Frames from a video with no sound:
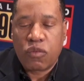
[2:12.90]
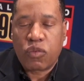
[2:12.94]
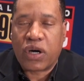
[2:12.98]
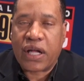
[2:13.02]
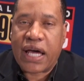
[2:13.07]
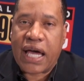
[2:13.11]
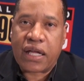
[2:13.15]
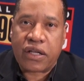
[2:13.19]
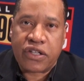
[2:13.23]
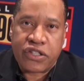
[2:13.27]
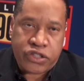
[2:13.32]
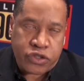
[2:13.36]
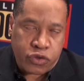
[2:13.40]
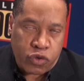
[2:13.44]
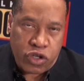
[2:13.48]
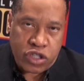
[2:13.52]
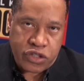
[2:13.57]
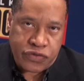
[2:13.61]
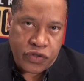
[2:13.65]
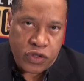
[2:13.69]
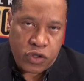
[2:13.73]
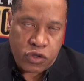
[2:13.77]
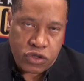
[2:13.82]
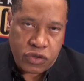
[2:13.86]
Well, Atlas
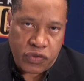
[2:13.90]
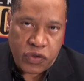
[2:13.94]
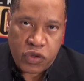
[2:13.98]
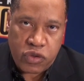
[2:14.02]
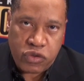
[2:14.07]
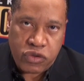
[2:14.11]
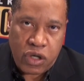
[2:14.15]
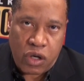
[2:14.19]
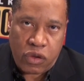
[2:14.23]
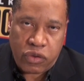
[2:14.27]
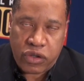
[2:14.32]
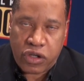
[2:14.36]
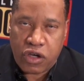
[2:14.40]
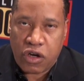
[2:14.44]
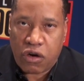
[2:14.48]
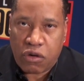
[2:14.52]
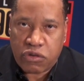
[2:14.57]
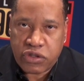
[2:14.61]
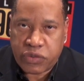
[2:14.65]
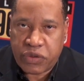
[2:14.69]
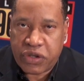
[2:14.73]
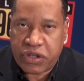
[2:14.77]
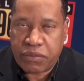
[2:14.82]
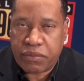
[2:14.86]
Shrugged, for those of you who don't know,
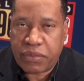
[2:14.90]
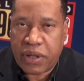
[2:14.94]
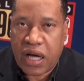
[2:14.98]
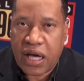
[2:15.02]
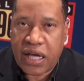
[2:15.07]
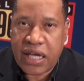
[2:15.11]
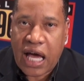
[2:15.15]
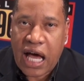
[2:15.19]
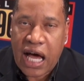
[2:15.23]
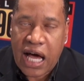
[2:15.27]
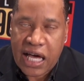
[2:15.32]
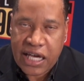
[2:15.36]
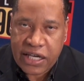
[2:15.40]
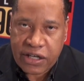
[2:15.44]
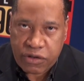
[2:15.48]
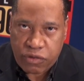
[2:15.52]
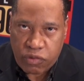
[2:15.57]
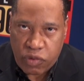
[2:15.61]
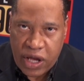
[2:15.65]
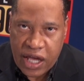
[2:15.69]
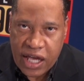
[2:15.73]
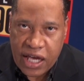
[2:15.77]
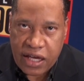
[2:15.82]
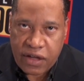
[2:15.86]
was written by Ayn
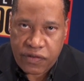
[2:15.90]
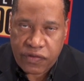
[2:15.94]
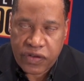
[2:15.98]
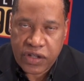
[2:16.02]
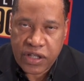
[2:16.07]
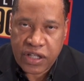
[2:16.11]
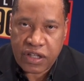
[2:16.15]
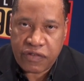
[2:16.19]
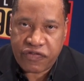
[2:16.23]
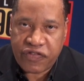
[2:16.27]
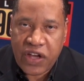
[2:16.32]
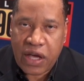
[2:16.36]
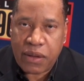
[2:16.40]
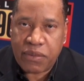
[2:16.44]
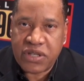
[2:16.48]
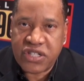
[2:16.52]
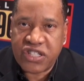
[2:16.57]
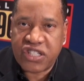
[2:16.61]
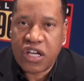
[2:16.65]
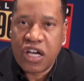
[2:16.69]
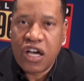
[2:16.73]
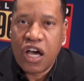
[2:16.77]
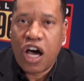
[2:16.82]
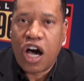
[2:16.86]
Rand, the
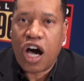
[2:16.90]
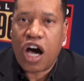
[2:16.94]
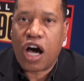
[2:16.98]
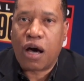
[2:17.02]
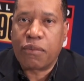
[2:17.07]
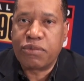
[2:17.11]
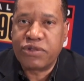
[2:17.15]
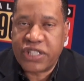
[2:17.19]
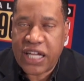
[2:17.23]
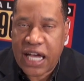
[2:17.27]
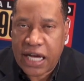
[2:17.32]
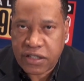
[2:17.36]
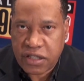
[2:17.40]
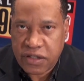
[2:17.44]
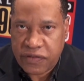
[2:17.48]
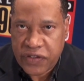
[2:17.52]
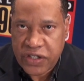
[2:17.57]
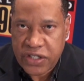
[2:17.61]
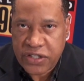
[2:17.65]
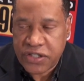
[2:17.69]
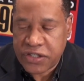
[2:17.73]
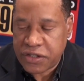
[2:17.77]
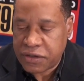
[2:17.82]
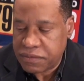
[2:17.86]
famous
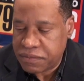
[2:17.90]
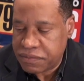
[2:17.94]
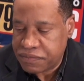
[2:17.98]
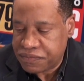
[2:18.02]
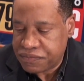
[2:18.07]
objectivist.